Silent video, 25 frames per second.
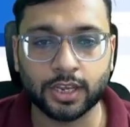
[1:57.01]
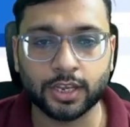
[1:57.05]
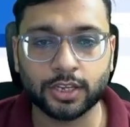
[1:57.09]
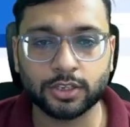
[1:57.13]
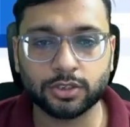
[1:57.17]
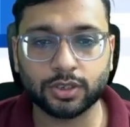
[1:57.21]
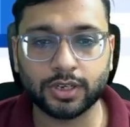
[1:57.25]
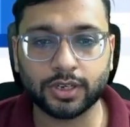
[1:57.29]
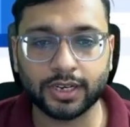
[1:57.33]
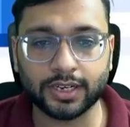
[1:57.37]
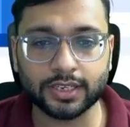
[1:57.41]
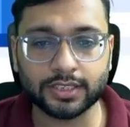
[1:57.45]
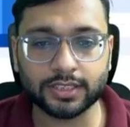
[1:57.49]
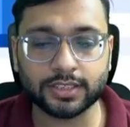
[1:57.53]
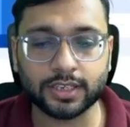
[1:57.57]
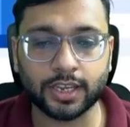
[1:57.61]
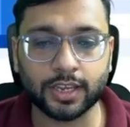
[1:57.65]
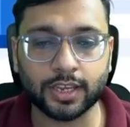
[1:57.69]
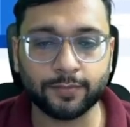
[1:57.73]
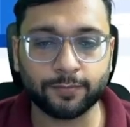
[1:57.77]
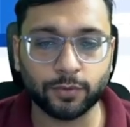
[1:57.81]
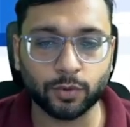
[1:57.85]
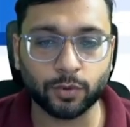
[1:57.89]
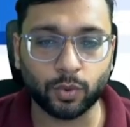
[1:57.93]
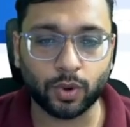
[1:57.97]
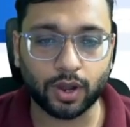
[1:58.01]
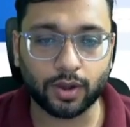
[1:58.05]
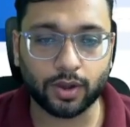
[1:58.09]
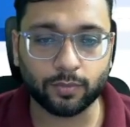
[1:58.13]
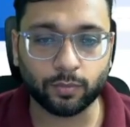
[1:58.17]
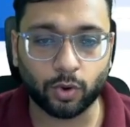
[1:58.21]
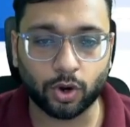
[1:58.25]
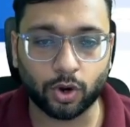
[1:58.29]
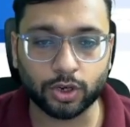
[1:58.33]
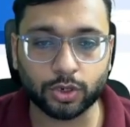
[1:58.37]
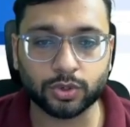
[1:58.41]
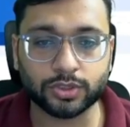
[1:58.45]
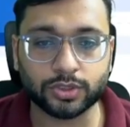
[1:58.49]
So let us say if you
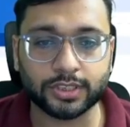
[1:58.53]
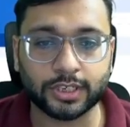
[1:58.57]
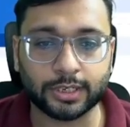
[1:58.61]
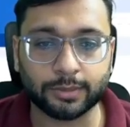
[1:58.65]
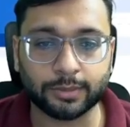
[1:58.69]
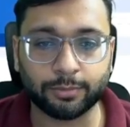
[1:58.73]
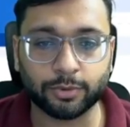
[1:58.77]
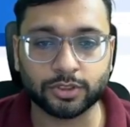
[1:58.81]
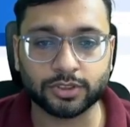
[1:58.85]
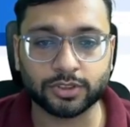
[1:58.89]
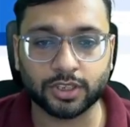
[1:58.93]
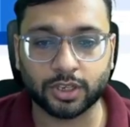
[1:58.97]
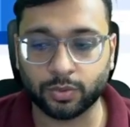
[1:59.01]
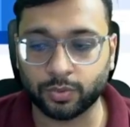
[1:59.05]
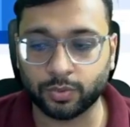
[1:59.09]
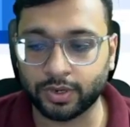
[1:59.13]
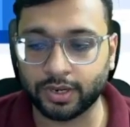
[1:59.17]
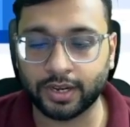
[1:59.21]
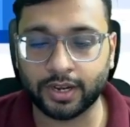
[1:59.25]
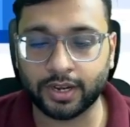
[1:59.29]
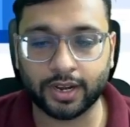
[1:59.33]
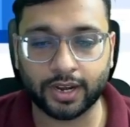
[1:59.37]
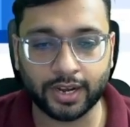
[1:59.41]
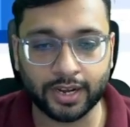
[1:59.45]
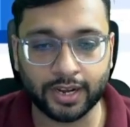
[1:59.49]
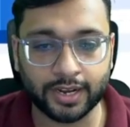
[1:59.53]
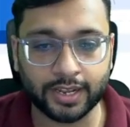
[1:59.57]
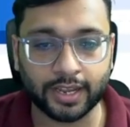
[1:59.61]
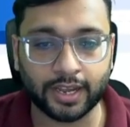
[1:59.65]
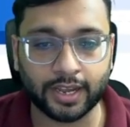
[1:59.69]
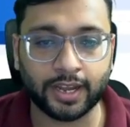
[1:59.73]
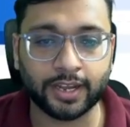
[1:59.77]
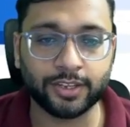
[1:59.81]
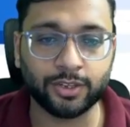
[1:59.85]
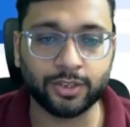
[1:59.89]
want to set up your server in India,